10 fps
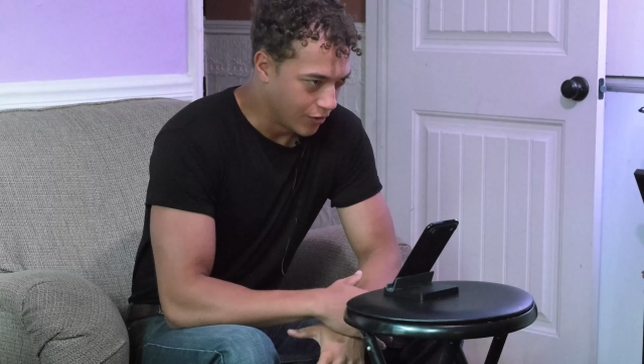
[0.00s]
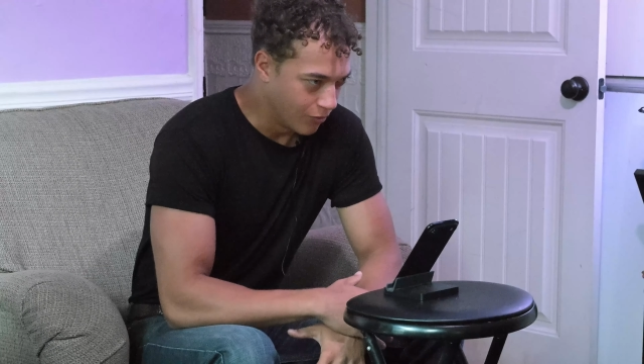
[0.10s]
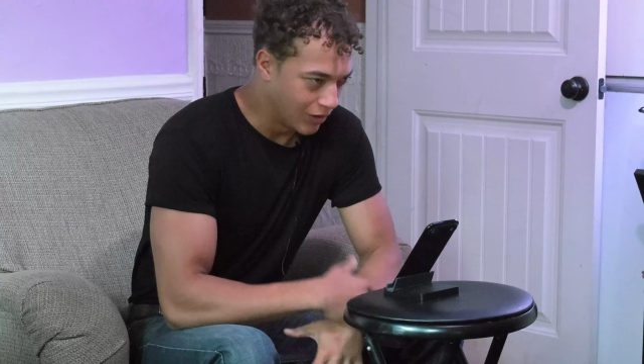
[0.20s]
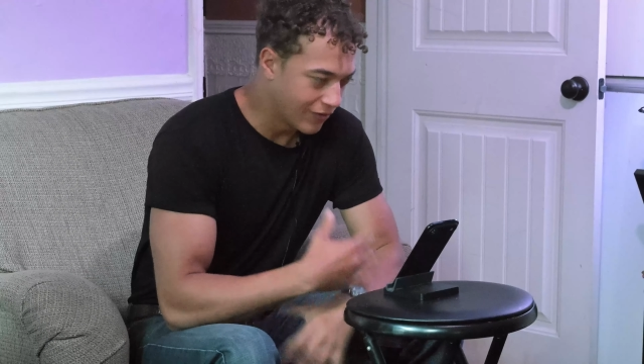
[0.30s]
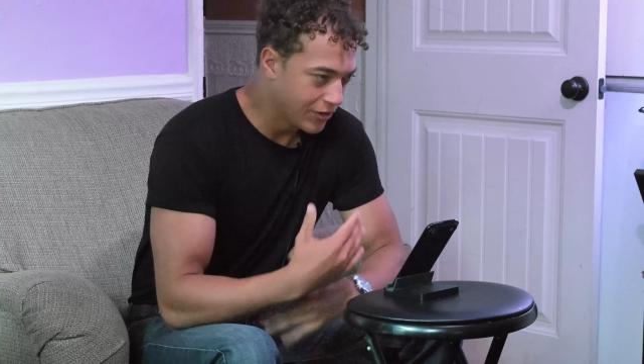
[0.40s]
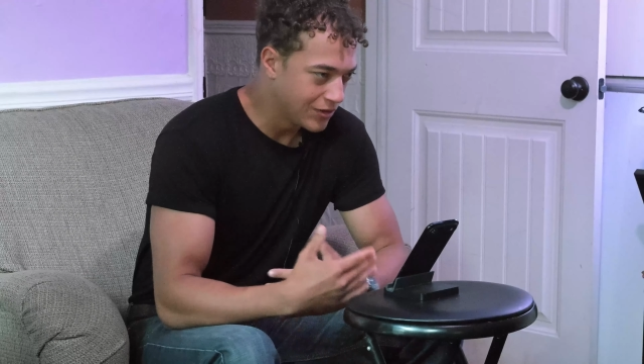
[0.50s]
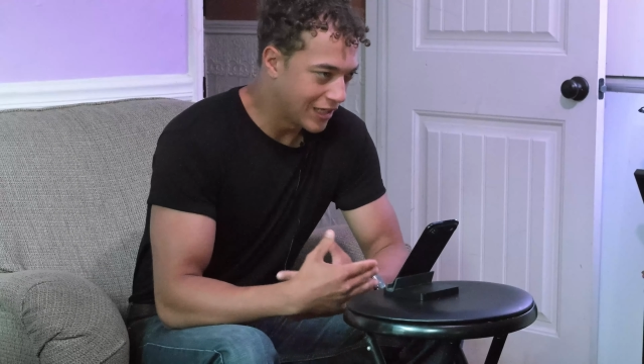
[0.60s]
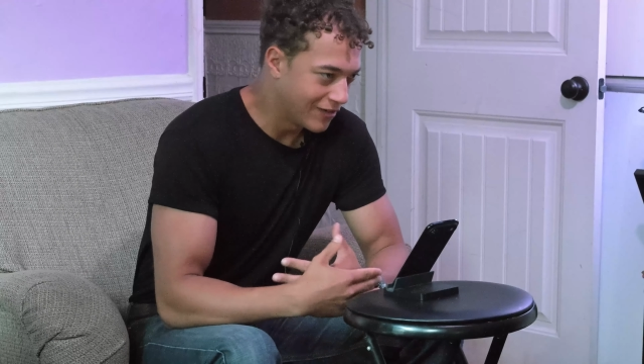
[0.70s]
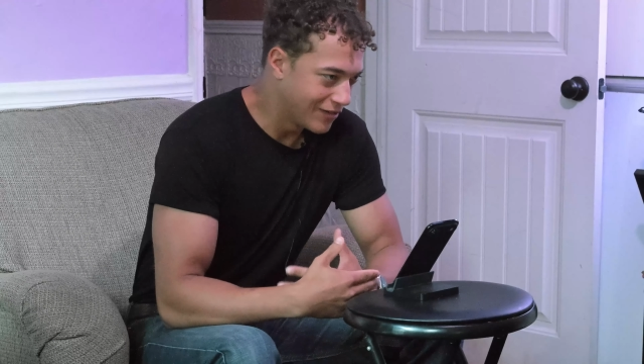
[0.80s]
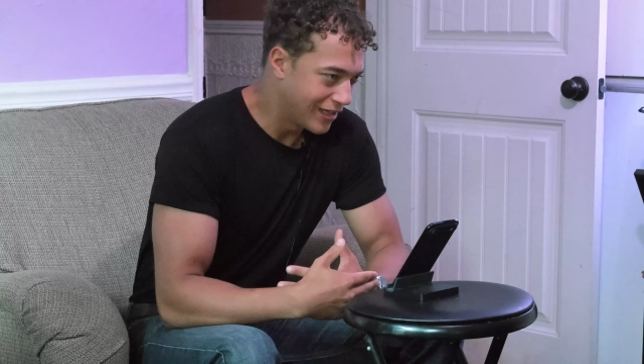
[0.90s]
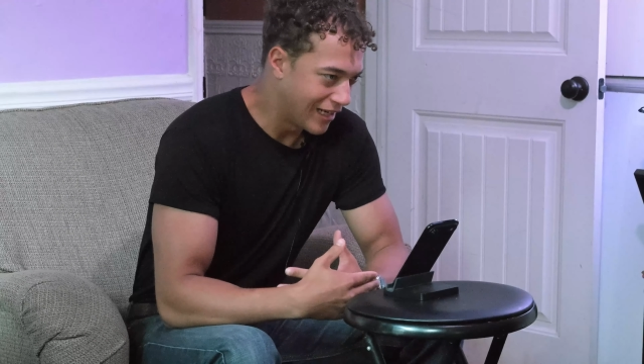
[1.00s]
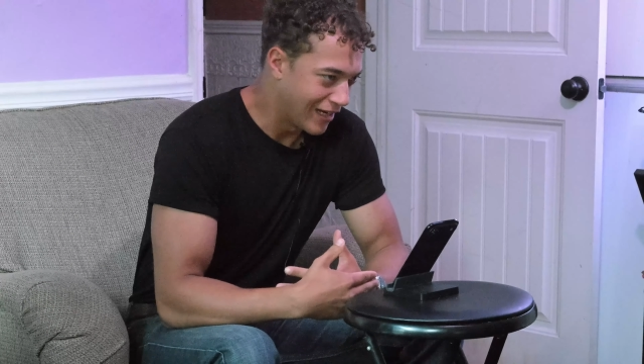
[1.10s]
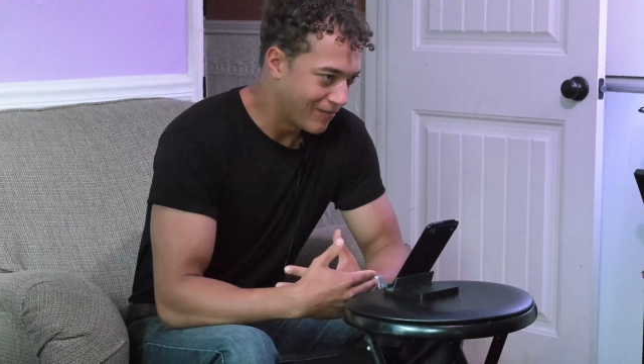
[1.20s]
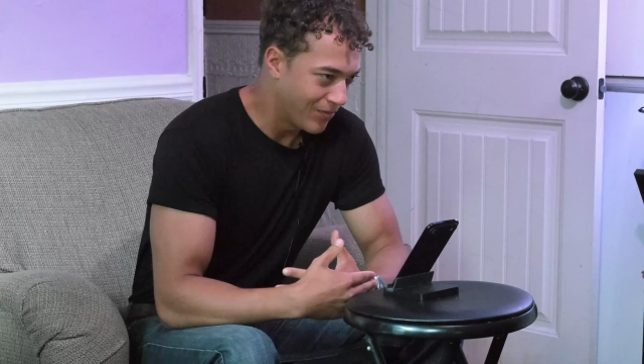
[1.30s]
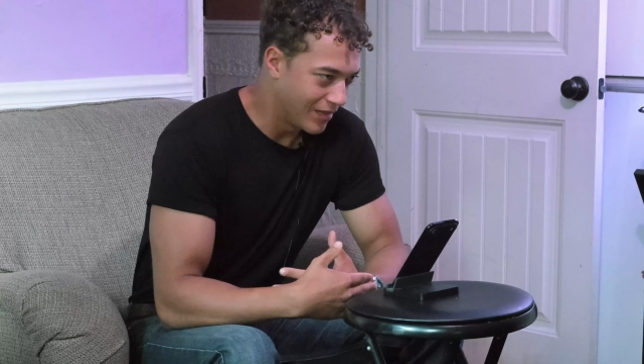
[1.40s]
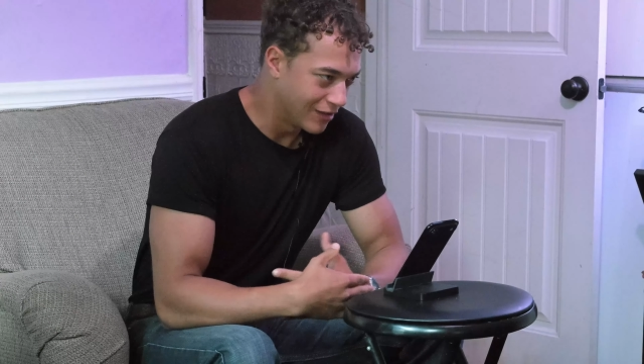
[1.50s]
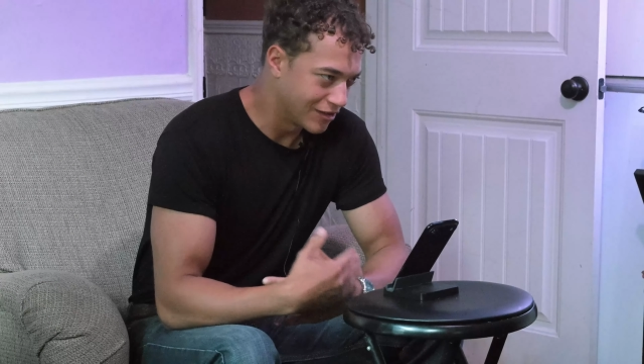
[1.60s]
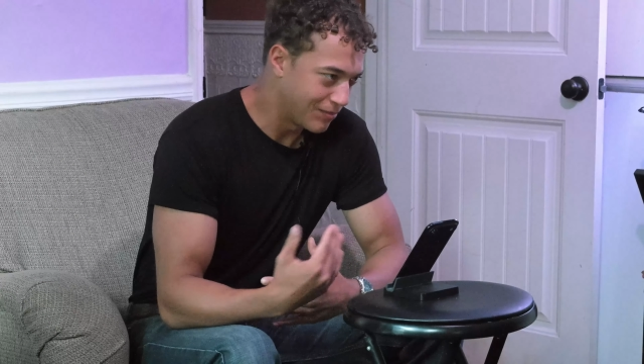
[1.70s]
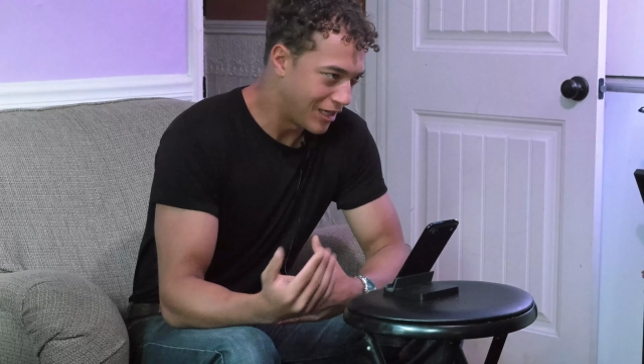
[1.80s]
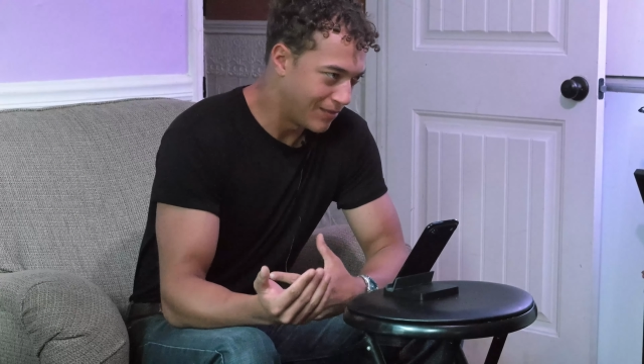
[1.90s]
whenever you download an app, there's
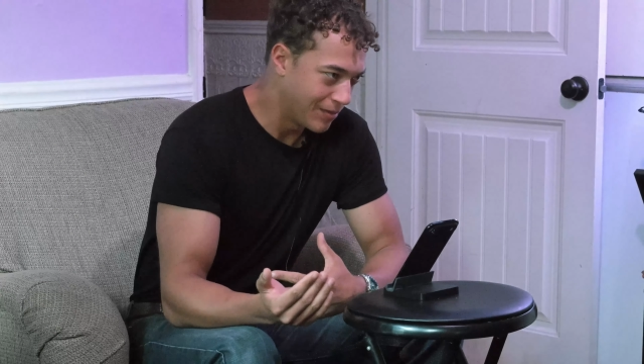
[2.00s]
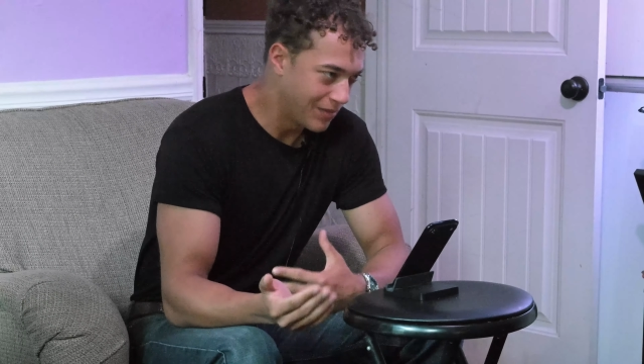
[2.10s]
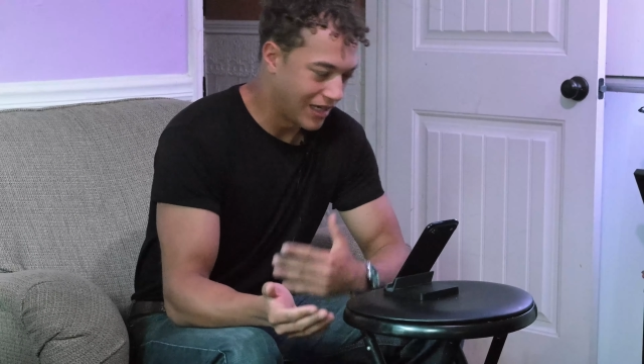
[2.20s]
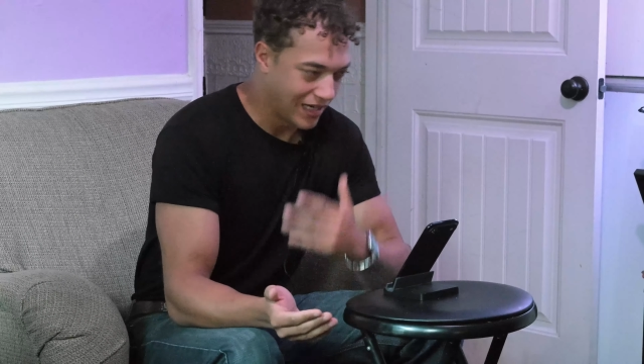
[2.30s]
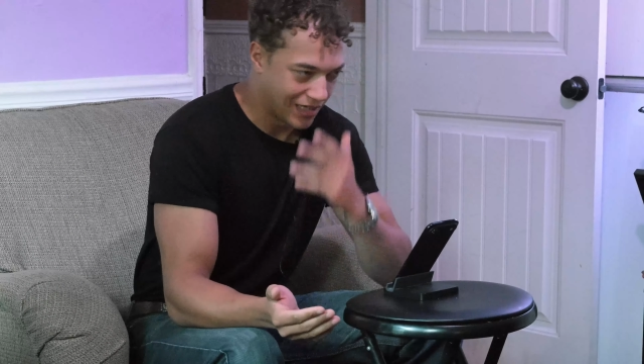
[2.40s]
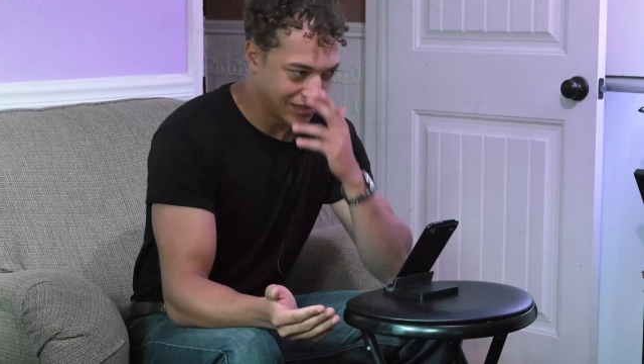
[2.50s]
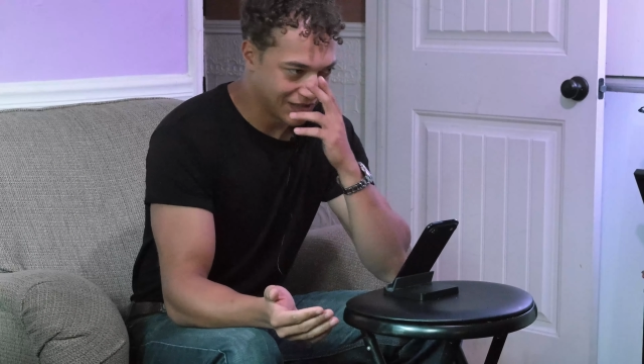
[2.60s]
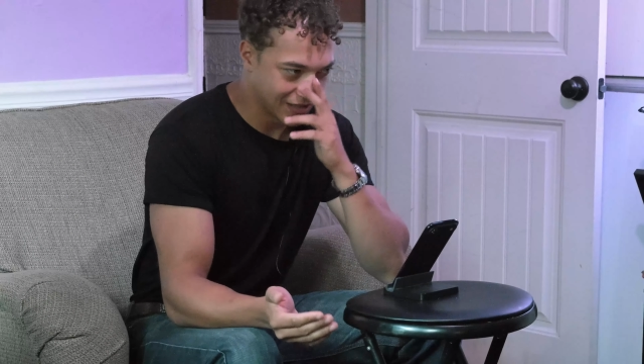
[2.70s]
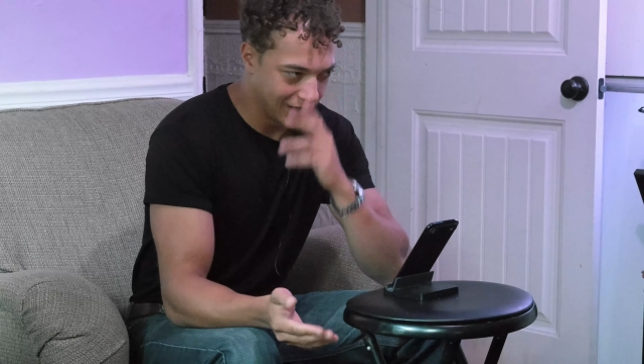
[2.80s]
a pop-up that asks